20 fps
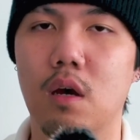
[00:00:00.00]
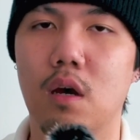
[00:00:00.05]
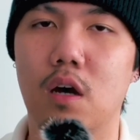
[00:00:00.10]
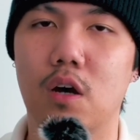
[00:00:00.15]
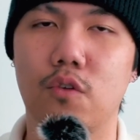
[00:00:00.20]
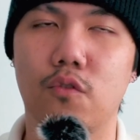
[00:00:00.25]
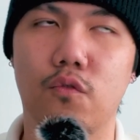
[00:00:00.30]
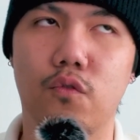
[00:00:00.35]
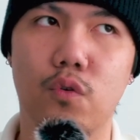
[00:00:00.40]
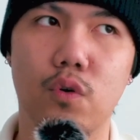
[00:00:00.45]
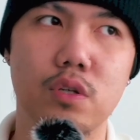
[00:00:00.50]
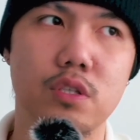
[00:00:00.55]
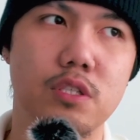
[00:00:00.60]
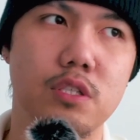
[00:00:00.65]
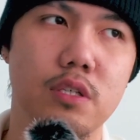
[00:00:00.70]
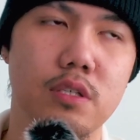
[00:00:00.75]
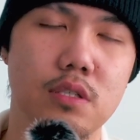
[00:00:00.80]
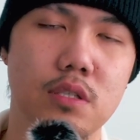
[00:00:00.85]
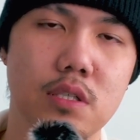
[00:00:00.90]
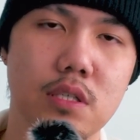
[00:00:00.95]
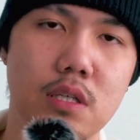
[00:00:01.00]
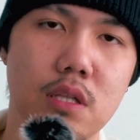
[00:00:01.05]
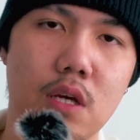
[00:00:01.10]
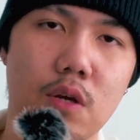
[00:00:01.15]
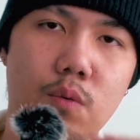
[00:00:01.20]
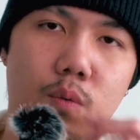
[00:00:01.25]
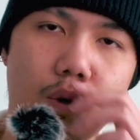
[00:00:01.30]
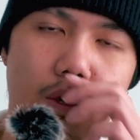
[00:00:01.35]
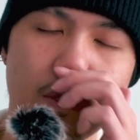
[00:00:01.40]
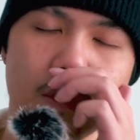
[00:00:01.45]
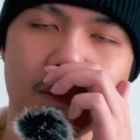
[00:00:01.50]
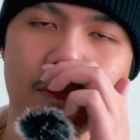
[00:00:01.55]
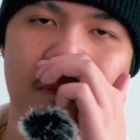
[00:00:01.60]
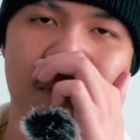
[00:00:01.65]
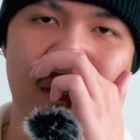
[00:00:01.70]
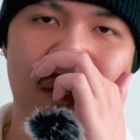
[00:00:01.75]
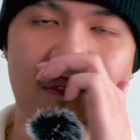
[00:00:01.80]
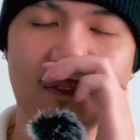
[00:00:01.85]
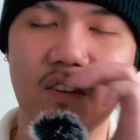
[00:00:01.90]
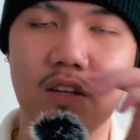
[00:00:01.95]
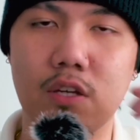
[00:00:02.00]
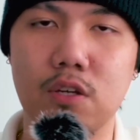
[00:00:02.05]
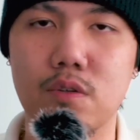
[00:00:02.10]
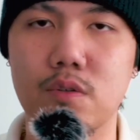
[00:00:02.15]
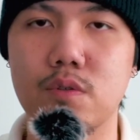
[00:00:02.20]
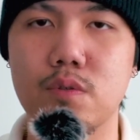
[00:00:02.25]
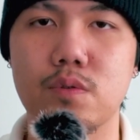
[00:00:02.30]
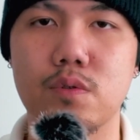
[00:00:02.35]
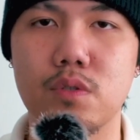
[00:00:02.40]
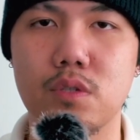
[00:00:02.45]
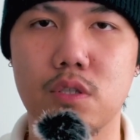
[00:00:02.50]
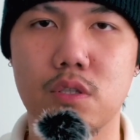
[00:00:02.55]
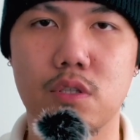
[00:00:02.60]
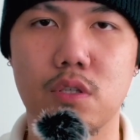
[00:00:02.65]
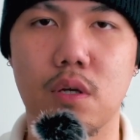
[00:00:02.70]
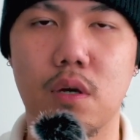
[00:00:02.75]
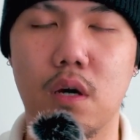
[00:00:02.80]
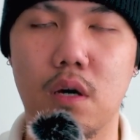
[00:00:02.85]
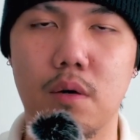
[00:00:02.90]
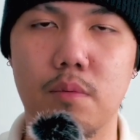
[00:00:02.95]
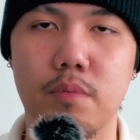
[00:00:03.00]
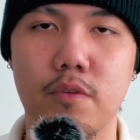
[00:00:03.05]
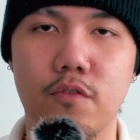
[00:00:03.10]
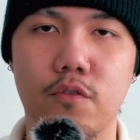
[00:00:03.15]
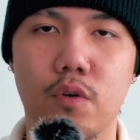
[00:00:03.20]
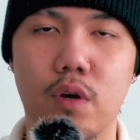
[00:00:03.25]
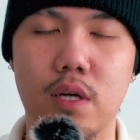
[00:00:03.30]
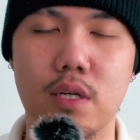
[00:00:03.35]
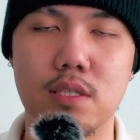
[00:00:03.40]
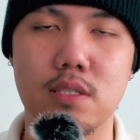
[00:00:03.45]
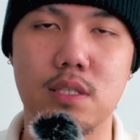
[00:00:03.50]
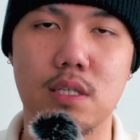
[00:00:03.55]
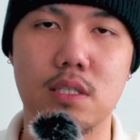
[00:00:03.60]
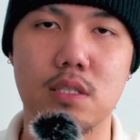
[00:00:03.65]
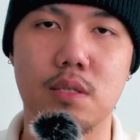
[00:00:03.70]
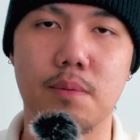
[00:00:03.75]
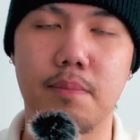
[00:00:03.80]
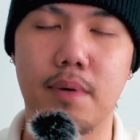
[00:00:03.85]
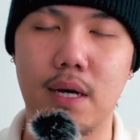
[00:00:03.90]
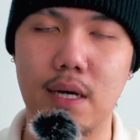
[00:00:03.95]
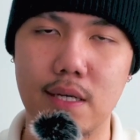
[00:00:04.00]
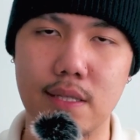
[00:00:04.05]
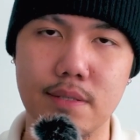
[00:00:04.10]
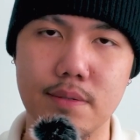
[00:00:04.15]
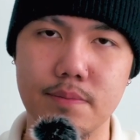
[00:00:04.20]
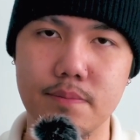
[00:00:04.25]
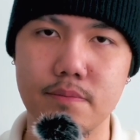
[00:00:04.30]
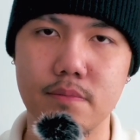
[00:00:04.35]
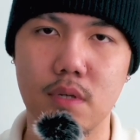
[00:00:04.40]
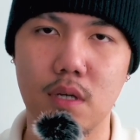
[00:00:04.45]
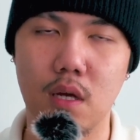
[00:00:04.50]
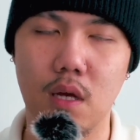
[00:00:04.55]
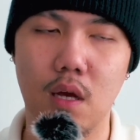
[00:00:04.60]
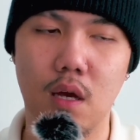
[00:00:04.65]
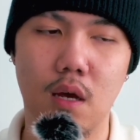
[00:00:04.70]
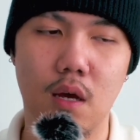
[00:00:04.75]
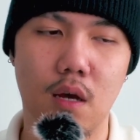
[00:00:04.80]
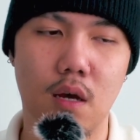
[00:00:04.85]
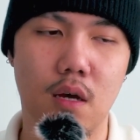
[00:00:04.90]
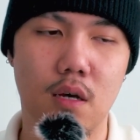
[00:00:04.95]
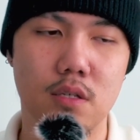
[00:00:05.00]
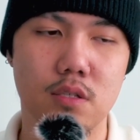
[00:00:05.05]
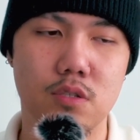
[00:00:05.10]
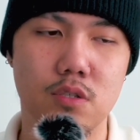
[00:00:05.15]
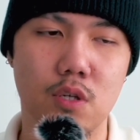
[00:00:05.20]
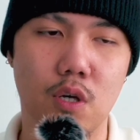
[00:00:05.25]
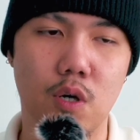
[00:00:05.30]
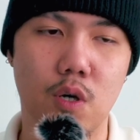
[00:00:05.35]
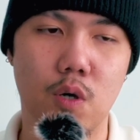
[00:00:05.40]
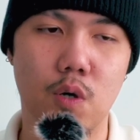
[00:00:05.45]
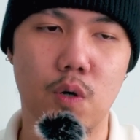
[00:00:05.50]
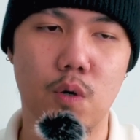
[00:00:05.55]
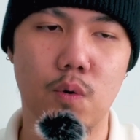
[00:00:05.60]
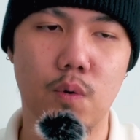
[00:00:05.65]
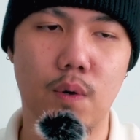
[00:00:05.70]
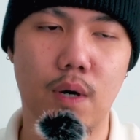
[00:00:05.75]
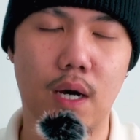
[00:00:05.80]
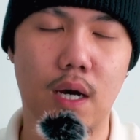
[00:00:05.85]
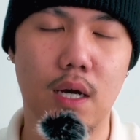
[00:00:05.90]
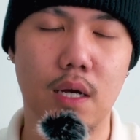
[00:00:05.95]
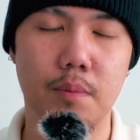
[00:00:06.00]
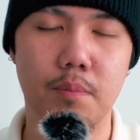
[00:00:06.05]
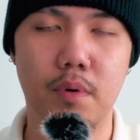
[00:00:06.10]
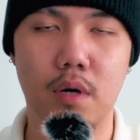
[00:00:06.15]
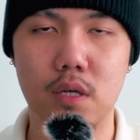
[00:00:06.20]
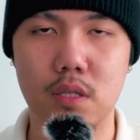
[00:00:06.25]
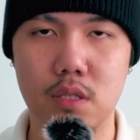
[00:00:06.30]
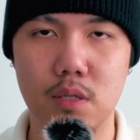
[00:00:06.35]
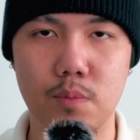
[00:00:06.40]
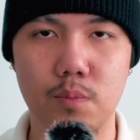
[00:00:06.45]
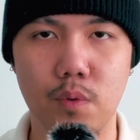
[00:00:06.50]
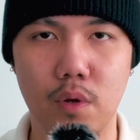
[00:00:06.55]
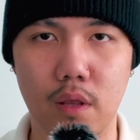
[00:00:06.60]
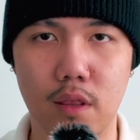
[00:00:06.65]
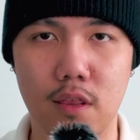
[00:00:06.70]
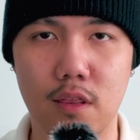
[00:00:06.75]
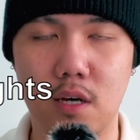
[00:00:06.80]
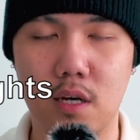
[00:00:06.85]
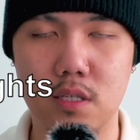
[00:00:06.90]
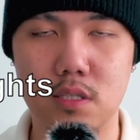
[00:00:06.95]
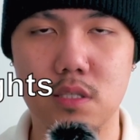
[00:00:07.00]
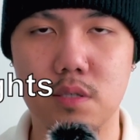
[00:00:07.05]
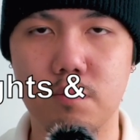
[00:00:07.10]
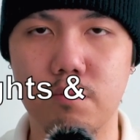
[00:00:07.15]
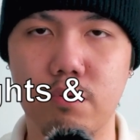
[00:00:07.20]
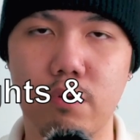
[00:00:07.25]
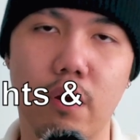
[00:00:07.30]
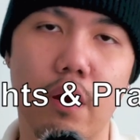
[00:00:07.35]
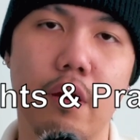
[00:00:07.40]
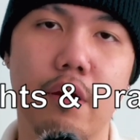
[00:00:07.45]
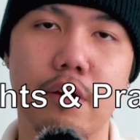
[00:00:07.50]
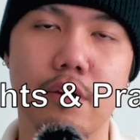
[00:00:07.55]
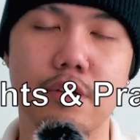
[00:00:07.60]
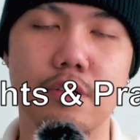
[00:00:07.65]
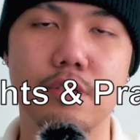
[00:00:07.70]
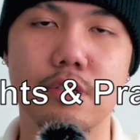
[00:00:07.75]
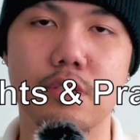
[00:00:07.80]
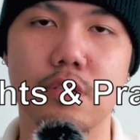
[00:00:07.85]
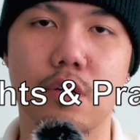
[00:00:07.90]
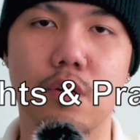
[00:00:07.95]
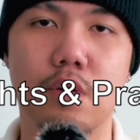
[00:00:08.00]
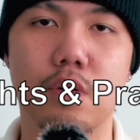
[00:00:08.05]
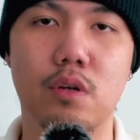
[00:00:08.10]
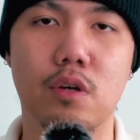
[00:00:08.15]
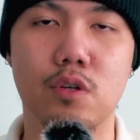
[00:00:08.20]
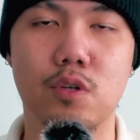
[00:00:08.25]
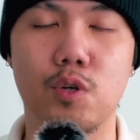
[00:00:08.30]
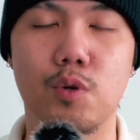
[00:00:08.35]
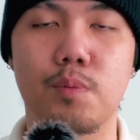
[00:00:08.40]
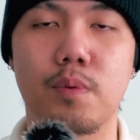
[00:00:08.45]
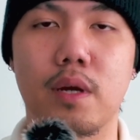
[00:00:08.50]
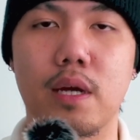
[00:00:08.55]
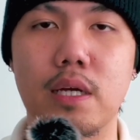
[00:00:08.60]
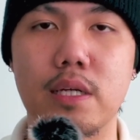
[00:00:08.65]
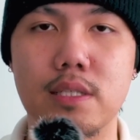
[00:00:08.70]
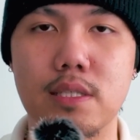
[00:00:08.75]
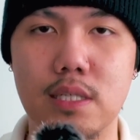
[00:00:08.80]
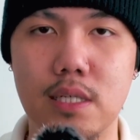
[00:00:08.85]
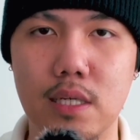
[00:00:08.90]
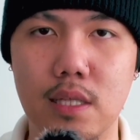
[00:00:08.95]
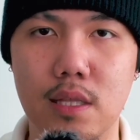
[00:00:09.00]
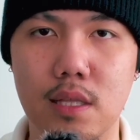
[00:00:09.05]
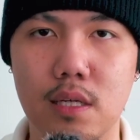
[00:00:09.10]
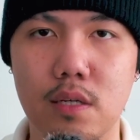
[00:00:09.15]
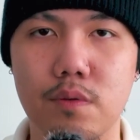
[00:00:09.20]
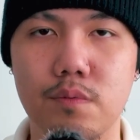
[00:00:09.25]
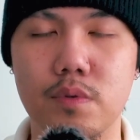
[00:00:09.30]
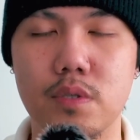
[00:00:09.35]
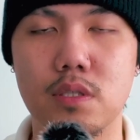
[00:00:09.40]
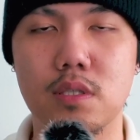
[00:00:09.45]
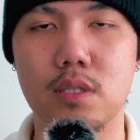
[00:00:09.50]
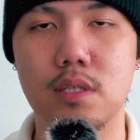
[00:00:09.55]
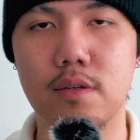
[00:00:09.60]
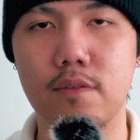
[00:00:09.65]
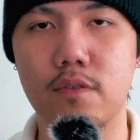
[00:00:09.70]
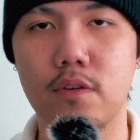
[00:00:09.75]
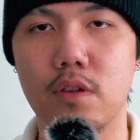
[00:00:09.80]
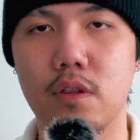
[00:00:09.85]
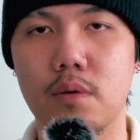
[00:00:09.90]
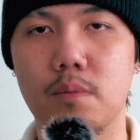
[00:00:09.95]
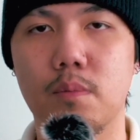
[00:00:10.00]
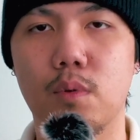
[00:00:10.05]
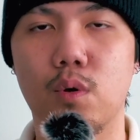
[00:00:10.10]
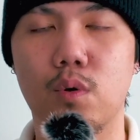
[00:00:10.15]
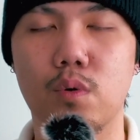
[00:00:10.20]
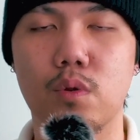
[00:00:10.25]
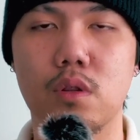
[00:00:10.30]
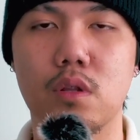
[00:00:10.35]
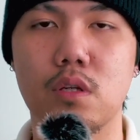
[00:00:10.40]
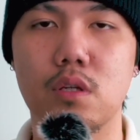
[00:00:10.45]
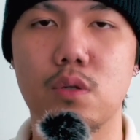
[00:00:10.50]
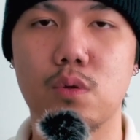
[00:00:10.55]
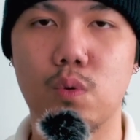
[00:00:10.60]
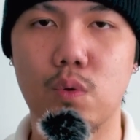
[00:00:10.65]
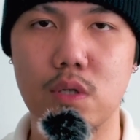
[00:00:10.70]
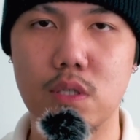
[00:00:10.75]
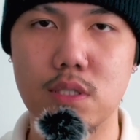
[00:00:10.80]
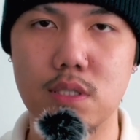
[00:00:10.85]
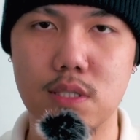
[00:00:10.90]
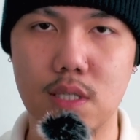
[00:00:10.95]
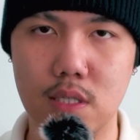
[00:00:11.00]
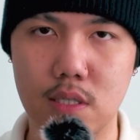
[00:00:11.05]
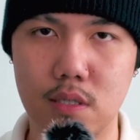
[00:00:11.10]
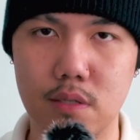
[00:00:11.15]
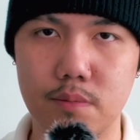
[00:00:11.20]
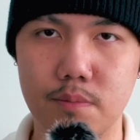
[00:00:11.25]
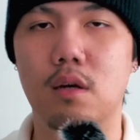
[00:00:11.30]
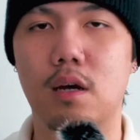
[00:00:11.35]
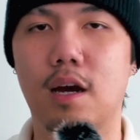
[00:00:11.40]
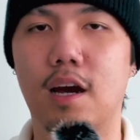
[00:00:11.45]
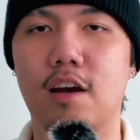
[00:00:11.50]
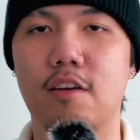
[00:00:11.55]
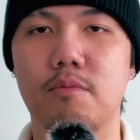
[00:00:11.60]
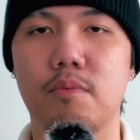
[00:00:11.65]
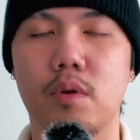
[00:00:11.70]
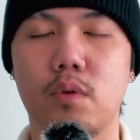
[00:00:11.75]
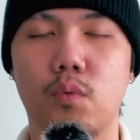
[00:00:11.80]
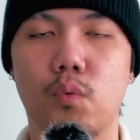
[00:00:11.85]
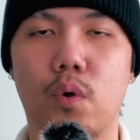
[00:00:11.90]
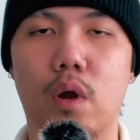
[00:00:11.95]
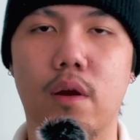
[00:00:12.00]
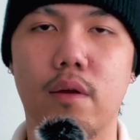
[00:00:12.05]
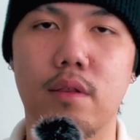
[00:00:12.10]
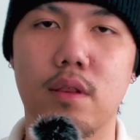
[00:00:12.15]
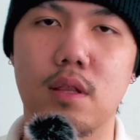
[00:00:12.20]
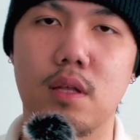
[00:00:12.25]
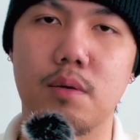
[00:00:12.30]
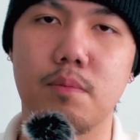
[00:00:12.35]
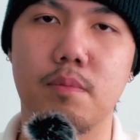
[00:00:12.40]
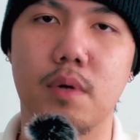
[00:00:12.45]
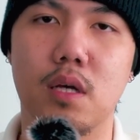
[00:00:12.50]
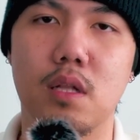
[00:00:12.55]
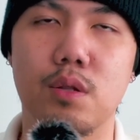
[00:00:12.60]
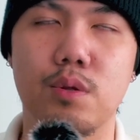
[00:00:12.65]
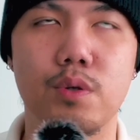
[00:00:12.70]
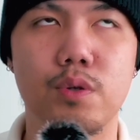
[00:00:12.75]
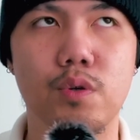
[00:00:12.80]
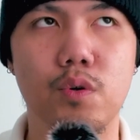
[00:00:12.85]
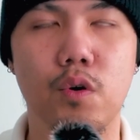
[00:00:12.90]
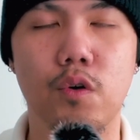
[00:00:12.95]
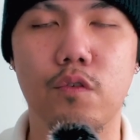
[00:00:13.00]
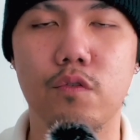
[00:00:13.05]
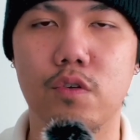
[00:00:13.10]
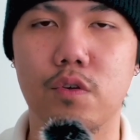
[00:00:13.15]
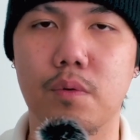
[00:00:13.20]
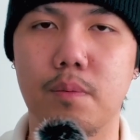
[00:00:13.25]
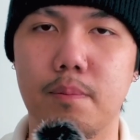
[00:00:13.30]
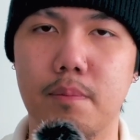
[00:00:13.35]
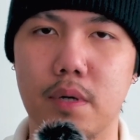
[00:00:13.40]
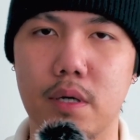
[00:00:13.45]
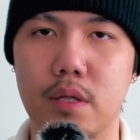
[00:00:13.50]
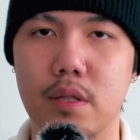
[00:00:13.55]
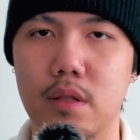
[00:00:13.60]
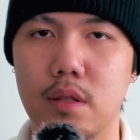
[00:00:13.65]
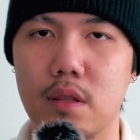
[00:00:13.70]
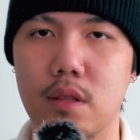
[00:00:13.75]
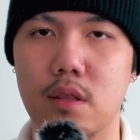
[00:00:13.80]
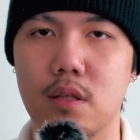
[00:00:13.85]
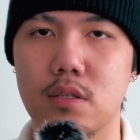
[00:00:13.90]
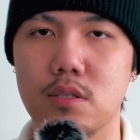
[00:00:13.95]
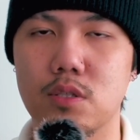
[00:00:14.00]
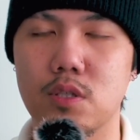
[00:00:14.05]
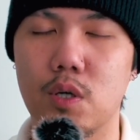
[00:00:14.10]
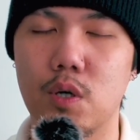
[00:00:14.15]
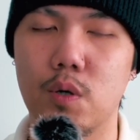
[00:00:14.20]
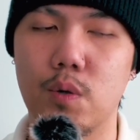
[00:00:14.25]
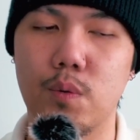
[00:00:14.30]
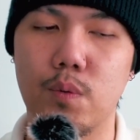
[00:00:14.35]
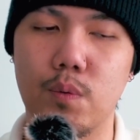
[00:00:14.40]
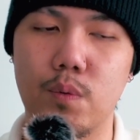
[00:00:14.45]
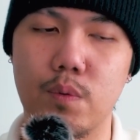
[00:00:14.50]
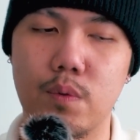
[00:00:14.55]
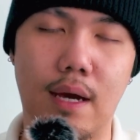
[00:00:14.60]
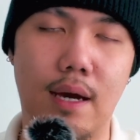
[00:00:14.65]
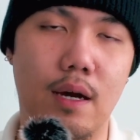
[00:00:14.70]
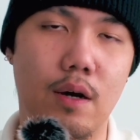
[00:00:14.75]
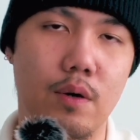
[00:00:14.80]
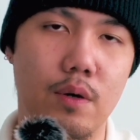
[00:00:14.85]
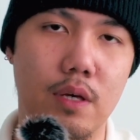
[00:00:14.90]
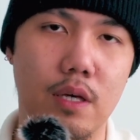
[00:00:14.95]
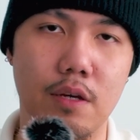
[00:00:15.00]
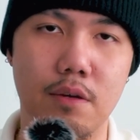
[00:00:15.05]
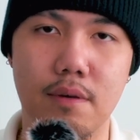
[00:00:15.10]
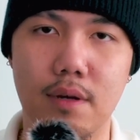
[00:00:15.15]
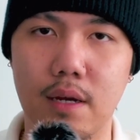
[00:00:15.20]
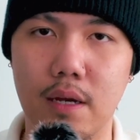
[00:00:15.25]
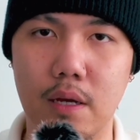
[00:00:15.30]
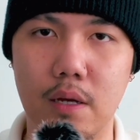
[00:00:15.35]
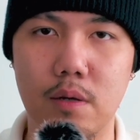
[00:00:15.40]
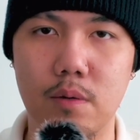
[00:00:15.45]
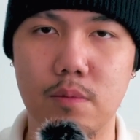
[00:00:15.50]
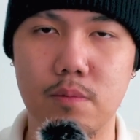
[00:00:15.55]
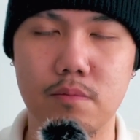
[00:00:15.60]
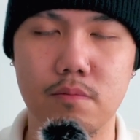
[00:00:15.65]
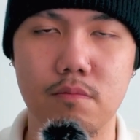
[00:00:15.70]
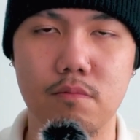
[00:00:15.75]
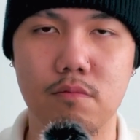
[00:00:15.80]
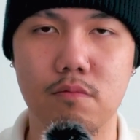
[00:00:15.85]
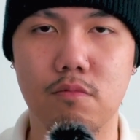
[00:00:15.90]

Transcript: Unfortunately, there weren't many videos before I decided to buy them. So I bought them with thoughts and prayers on October 18th and received them on the 22nd. I've been wearing them a little over a month, so now here I am